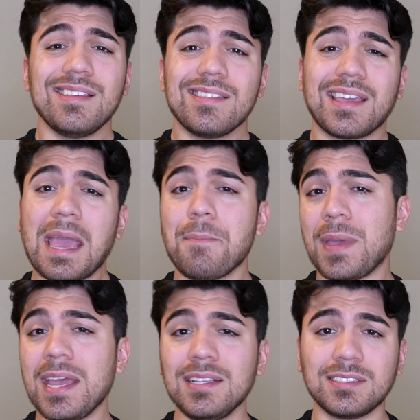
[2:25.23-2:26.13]
In the
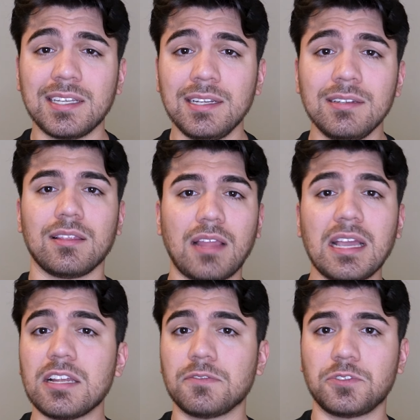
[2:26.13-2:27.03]
campaign setting,
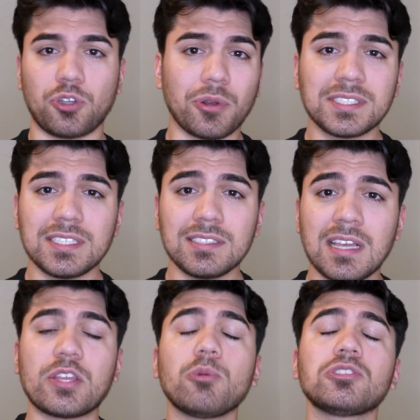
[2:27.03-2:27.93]
Light of Xaryxis,
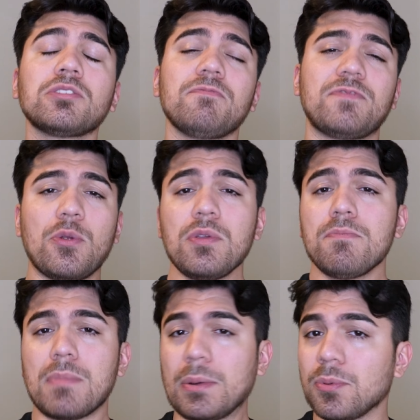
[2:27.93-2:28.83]
there were some very
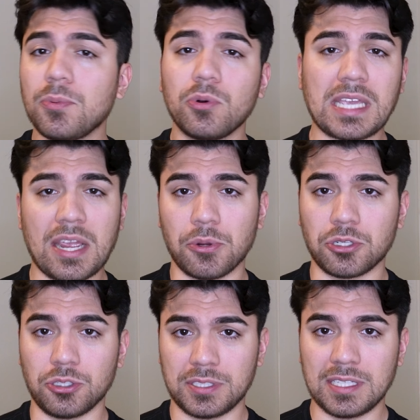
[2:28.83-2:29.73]
memorable
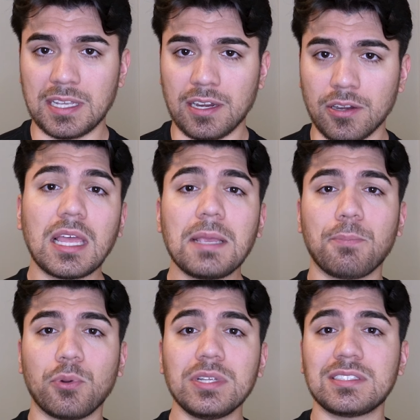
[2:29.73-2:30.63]
characters in there, like
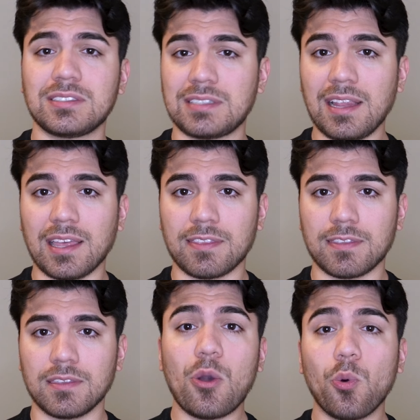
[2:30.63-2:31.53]
Prince
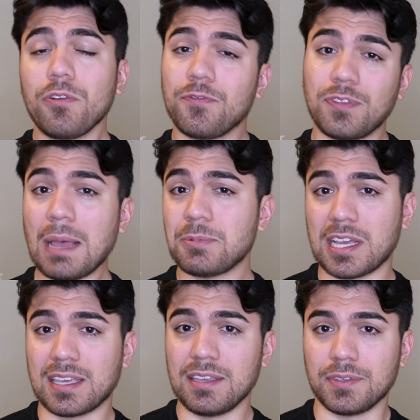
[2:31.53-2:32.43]
Zeleth, or
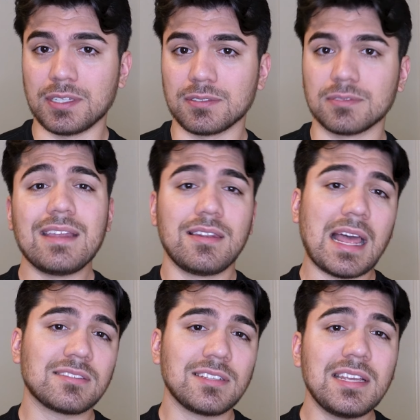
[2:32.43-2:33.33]
Flapjack even. And
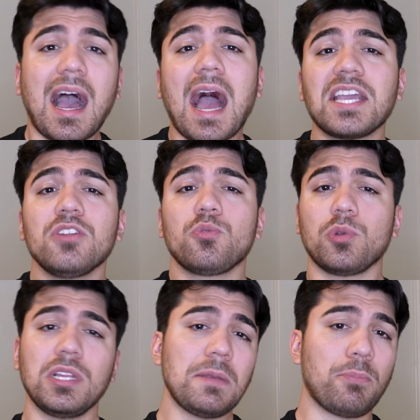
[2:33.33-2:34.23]
lastly, I can
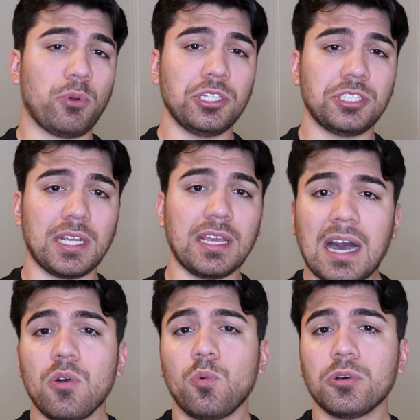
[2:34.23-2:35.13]
really appreciate
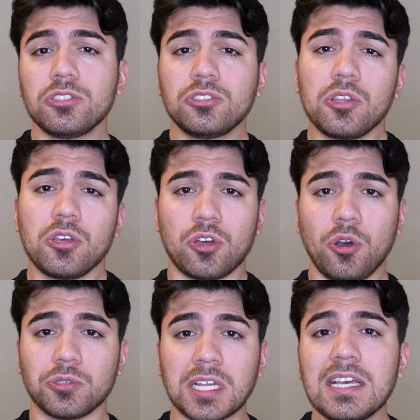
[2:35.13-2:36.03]
how Wizards of the
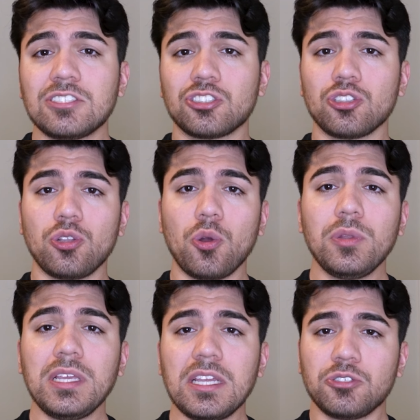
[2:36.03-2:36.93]
Coast is
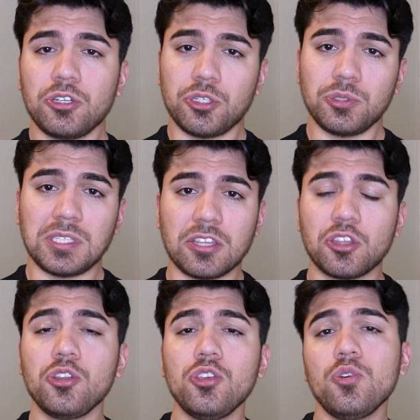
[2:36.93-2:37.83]
slowly introducing
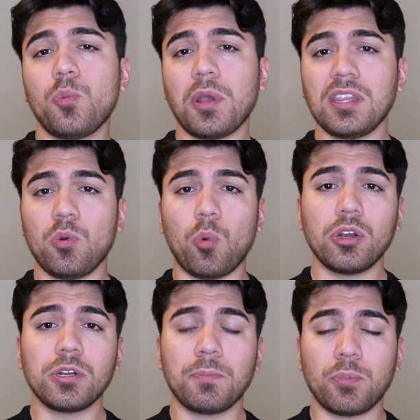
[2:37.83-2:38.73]
the new way they
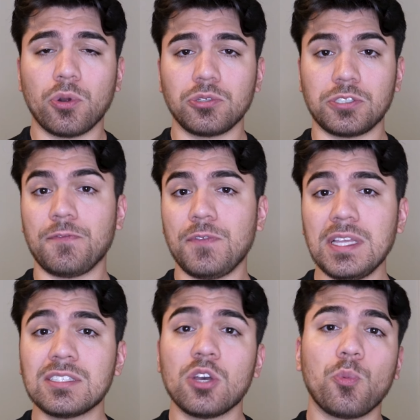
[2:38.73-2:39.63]
want to approach
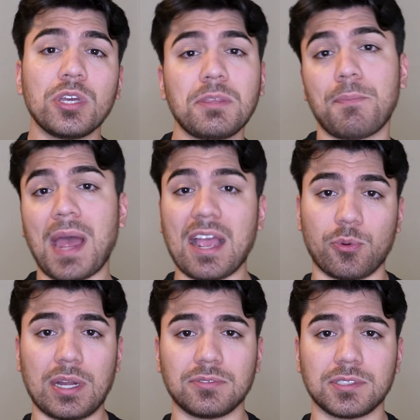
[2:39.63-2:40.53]
feats with
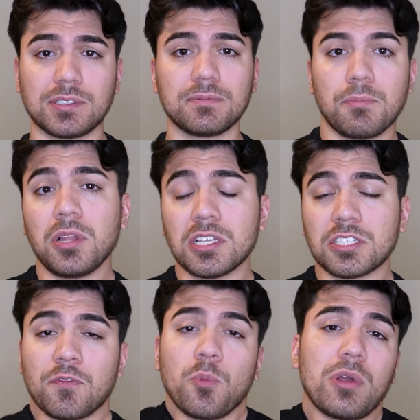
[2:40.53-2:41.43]
backgrounds.
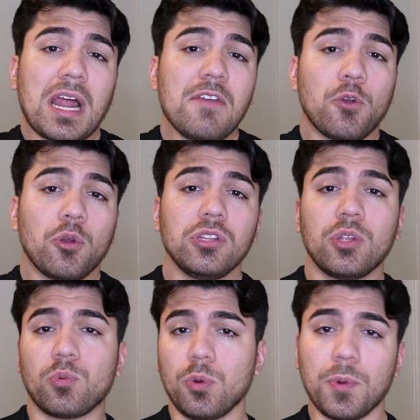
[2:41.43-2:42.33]
Plus, from what I've heard in
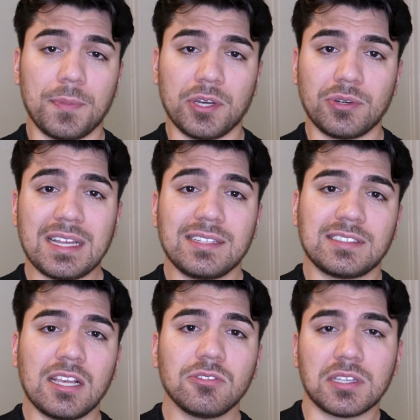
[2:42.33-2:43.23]
the rumor mill, it
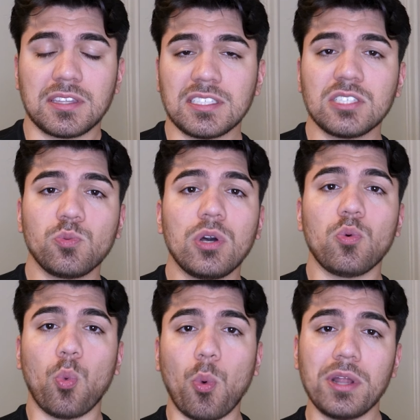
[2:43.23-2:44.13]
sounds like this is what
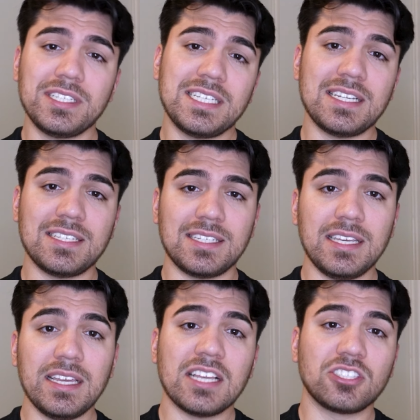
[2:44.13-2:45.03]

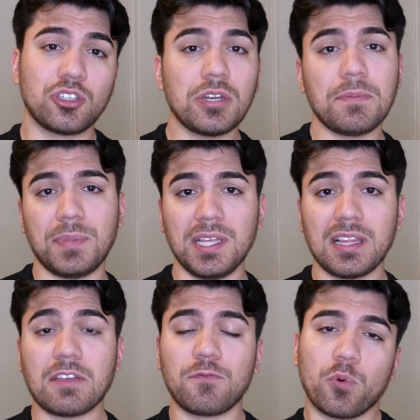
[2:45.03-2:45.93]
1D&D is going to be
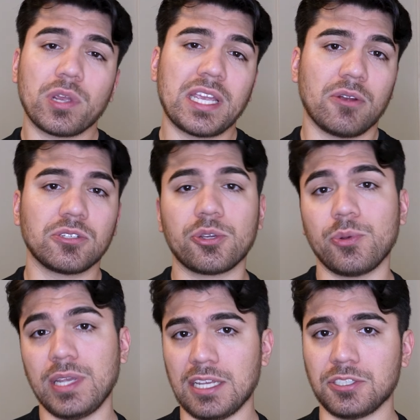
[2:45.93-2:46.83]
like for character
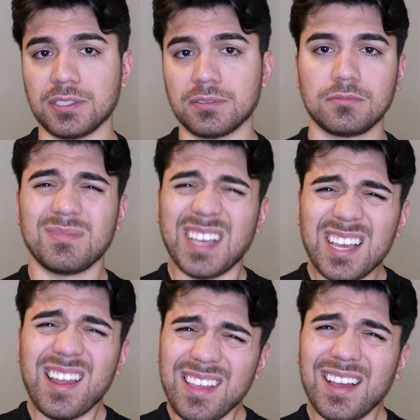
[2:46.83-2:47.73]
creation.
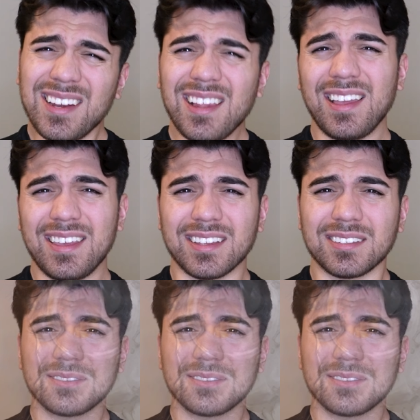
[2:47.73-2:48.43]
And I kind of like it.